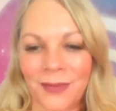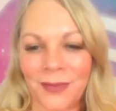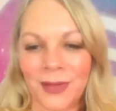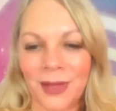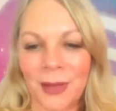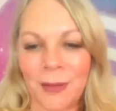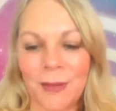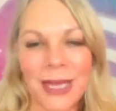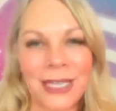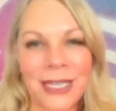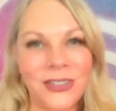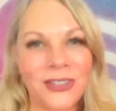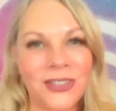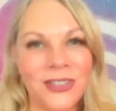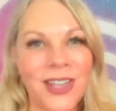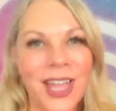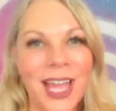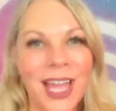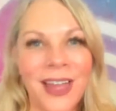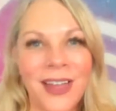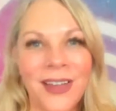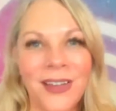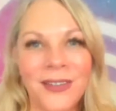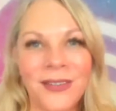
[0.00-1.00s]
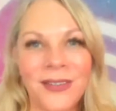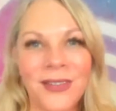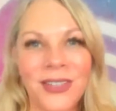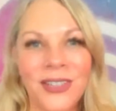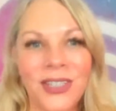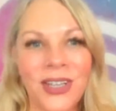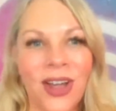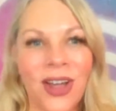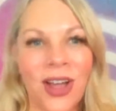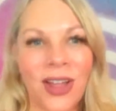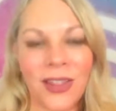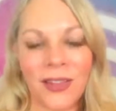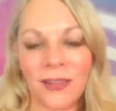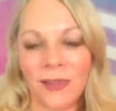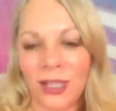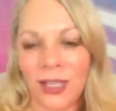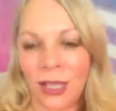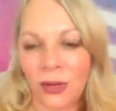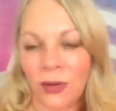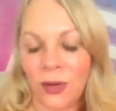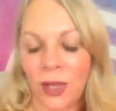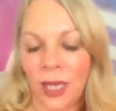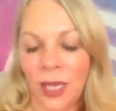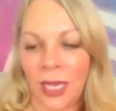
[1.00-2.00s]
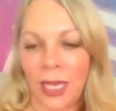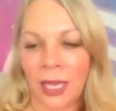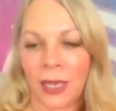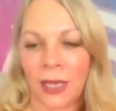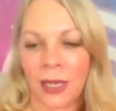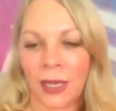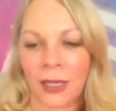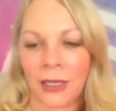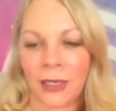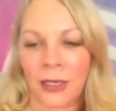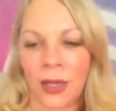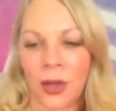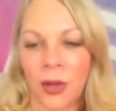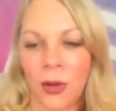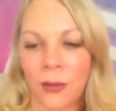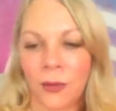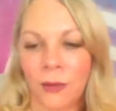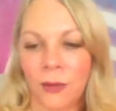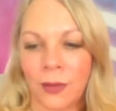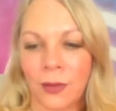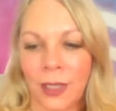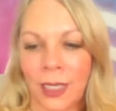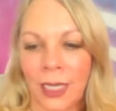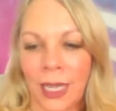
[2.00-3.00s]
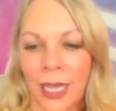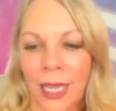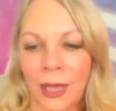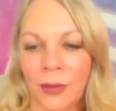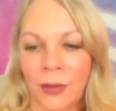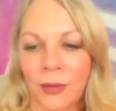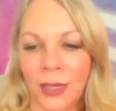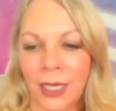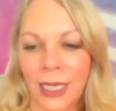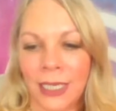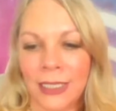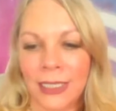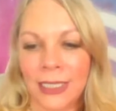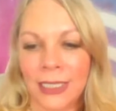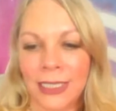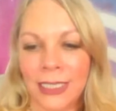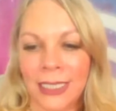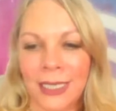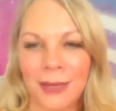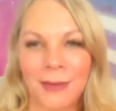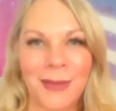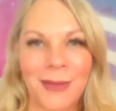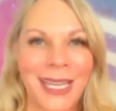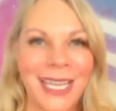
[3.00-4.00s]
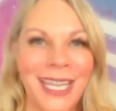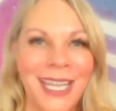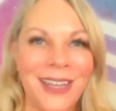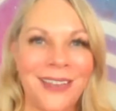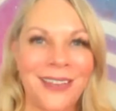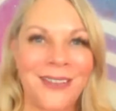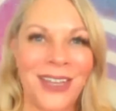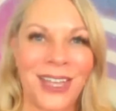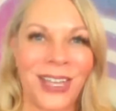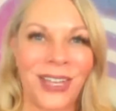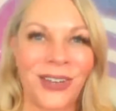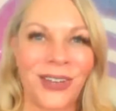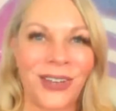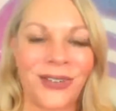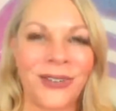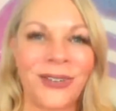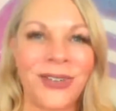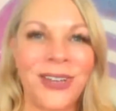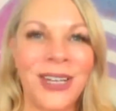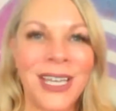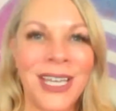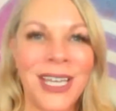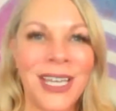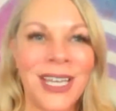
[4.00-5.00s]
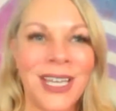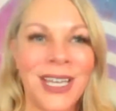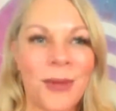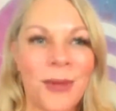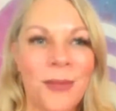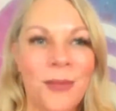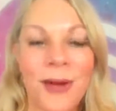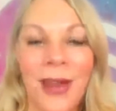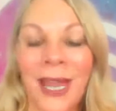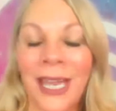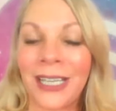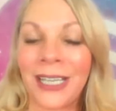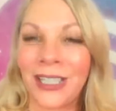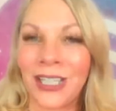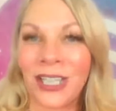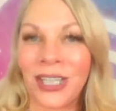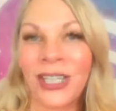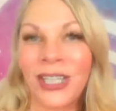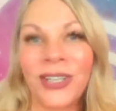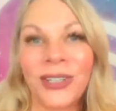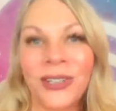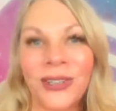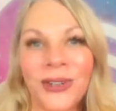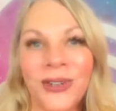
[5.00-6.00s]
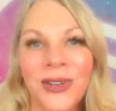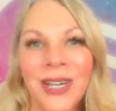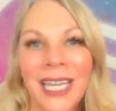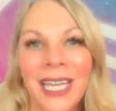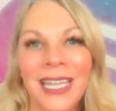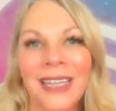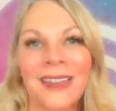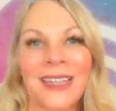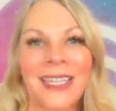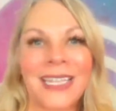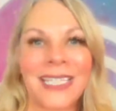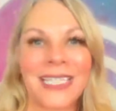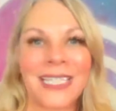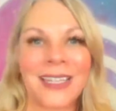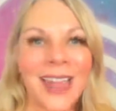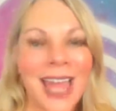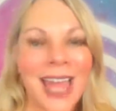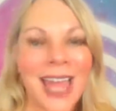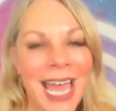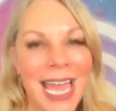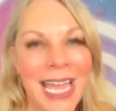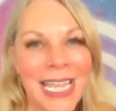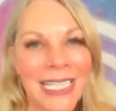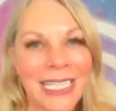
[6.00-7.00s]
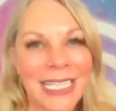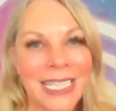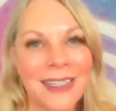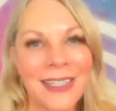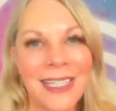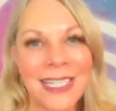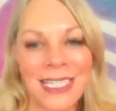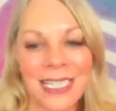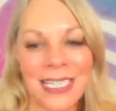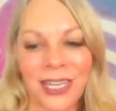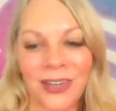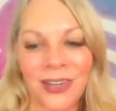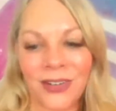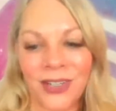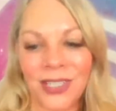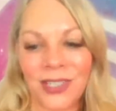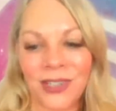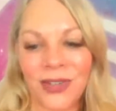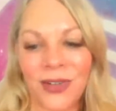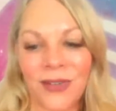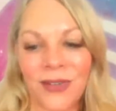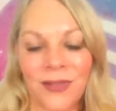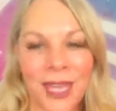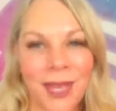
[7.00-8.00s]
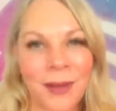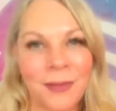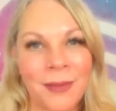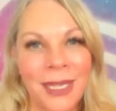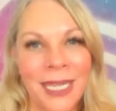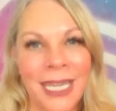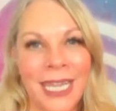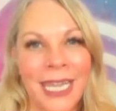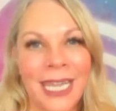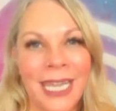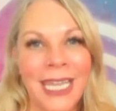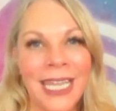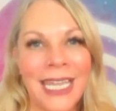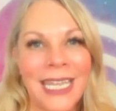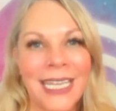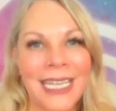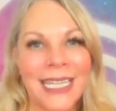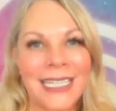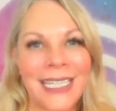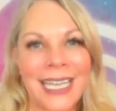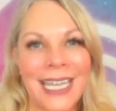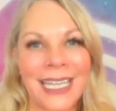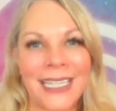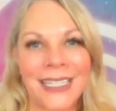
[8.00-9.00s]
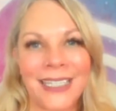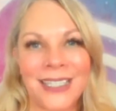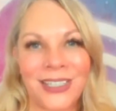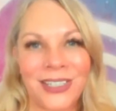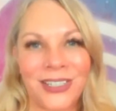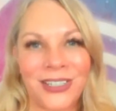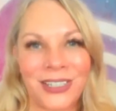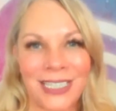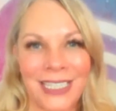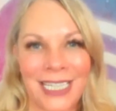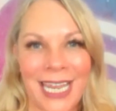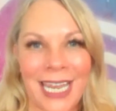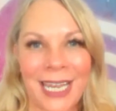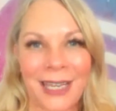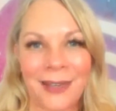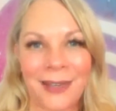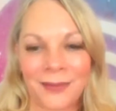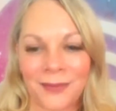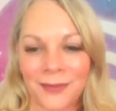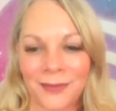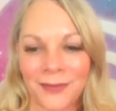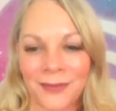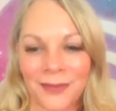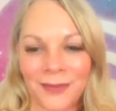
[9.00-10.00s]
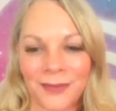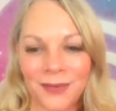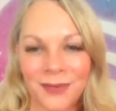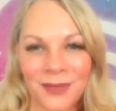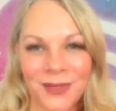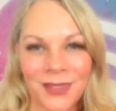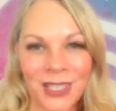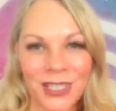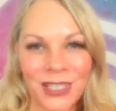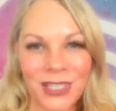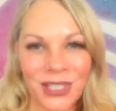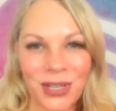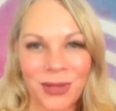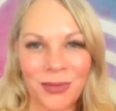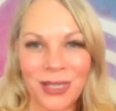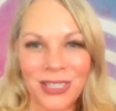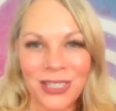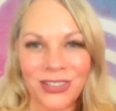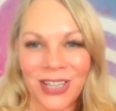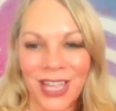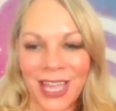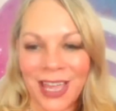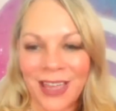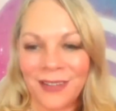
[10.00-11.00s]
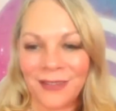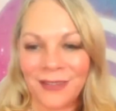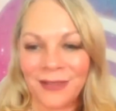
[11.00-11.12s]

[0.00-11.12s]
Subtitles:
much love to all of you, and hopefully I will get to see many of you brand new in this class, in the Sacred Soul family, next Thursday. So much love.